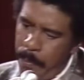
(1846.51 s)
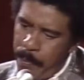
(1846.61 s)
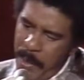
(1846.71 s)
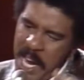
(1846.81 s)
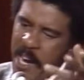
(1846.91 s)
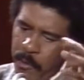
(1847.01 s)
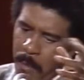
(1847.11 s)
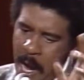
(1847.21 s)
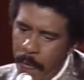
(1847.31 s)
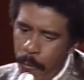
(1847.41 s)
Pays
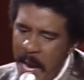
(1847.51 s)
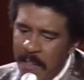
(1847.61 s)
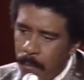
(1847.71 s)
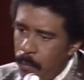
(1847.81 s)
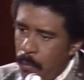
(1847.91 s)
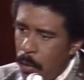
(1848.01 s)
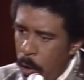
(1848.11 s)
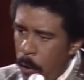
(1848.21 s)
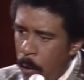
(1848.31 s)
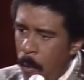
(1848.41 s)
my rent,
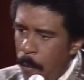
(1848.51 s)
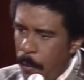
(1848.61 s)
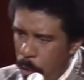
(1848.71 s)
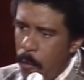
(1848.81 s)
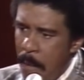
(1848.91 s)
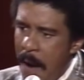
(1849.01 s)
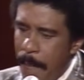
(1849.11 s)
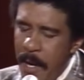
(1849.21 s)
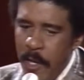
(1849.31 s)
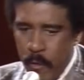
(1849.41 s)
do my
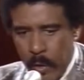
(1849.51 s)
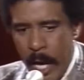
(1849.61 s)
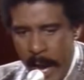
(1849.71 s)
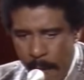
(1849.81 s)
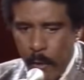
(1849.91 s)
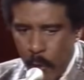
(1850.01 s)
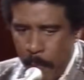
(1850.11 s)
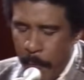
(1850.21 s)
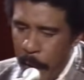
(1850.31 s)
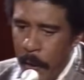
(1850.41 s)
business, and I have a little
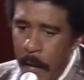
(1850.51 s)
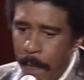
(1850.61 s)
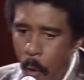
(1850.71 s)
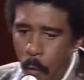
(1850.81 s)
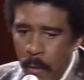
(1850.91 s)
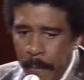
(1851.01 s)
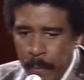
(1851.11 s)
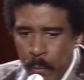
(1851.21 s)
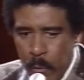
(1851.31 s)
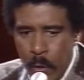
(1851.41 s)
money left over,
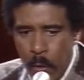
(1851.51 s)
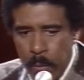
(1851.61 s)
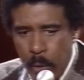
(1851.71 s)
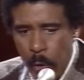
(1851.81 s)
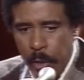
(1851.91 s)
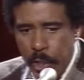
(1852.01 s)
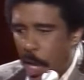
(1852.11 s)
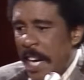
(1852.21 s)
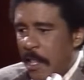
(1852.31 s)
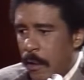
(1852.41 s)
go to
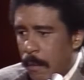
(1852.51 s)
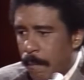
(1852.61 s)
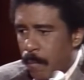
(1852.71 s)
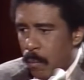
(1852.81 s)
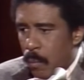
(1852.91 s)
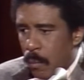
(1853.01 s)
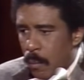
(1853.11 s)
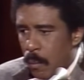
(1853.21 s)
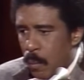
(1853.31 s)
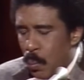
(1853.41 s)
church.
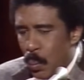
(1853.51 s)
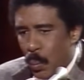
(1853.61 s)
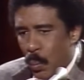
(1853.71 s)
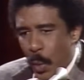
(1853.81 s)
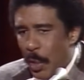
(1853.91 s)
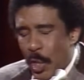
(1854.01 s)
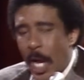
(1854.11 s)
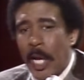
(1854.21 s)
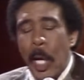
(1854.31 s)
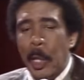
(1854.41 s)
Went to church.
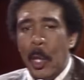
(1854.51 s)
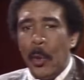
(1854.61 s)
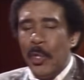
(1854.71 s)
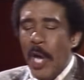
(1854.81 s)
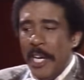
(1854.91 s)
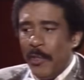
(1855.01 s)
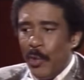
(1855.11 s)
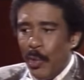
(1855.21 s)
I love to go to church.